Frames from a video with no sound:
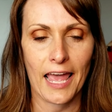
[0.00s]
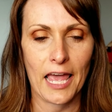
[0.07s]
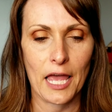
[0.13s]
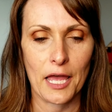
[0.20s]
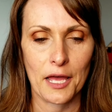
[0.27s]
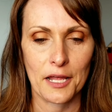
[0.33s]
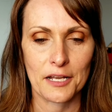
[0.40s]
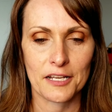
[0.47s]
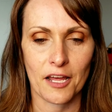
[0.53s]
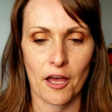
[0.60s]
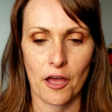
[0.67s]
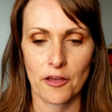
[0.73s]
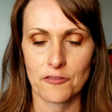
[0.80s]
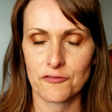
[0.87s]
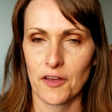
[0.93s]
and
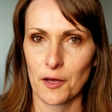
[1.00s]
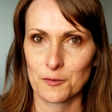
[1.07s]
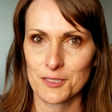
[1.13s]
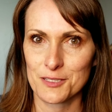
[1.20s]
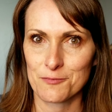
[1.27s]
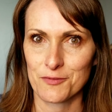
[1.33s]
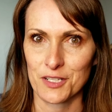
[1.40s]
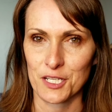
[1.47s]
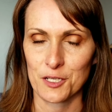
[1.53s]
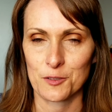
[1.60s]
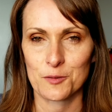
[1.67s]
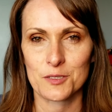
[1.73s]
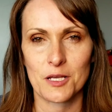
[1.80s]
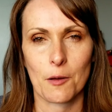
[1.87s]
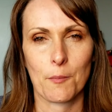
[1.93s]
I found some
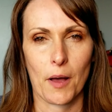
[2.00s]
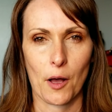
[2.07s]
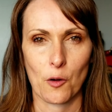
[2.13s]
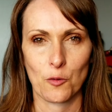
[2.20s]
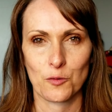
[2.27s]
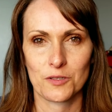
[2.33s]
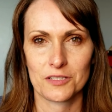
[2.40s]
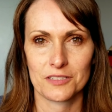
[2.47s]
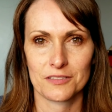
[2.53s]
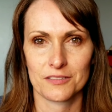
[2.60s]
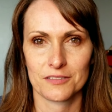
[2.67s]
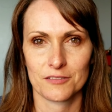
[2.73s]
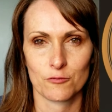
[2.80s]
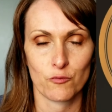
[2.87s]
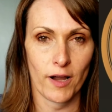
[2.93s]
videos about
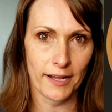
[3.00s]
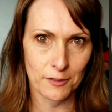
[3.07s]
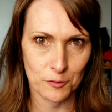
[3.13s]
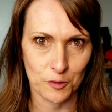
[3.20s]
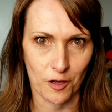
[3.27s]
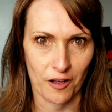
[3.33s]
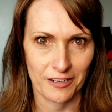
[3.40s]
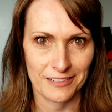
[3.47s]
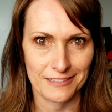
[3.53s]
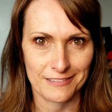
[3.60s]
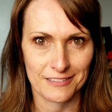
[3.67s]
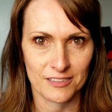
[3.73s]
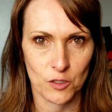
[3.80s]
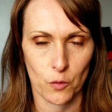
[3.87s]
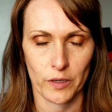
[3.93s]
randonauting,
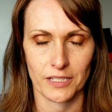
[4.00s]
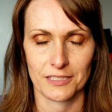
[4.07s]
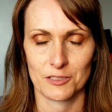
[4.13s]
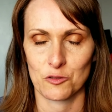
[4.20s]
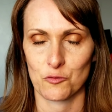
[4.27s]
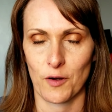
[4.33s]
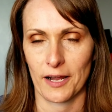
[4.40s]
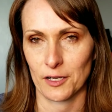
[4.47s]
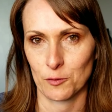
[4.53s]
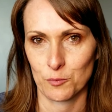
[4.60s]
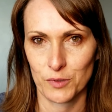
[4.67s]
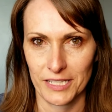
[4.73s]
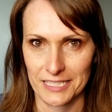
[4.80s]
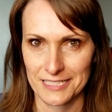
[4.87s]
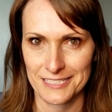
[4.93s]
going to random
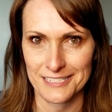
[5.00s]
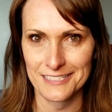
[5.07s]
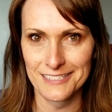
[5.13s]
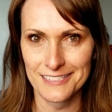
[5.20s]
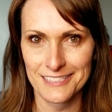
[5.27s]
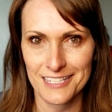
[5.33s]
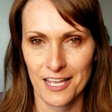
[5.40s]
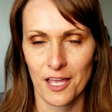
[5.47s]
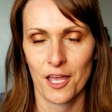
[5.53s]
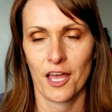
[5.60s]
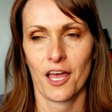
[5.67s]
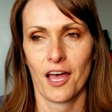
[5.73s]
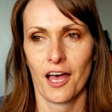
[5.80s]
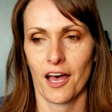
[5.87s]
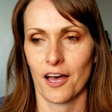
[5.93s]
places
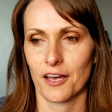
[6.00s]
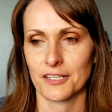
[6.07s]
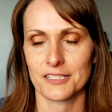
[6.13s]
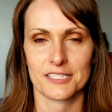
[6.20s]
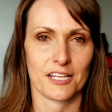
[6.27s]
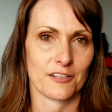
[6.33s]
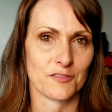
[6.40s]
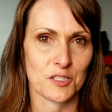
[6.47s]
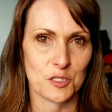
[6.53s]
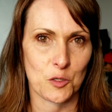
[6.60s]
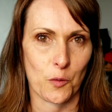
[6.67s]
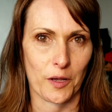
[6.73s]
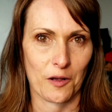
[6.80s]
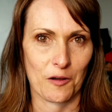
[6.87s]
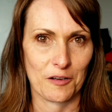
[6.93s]
instead of just
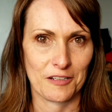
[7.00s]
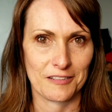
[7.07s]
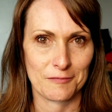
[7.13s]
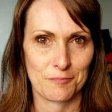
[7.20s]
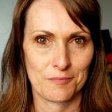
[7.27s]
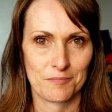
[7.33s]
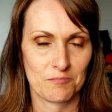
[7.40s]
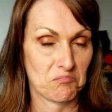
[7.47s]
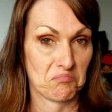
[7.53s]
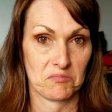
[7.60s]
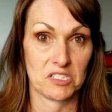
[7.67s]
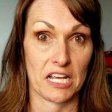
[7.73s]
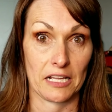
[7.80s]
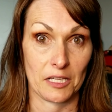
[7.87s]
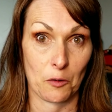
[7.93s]
going on a
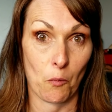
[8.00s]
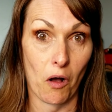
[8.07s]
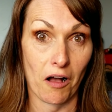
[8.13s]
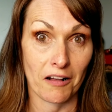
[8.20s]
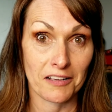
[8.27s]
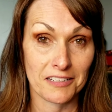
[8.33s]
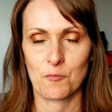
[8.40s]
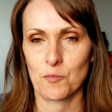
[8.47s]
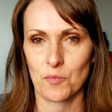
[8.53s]
daily walk.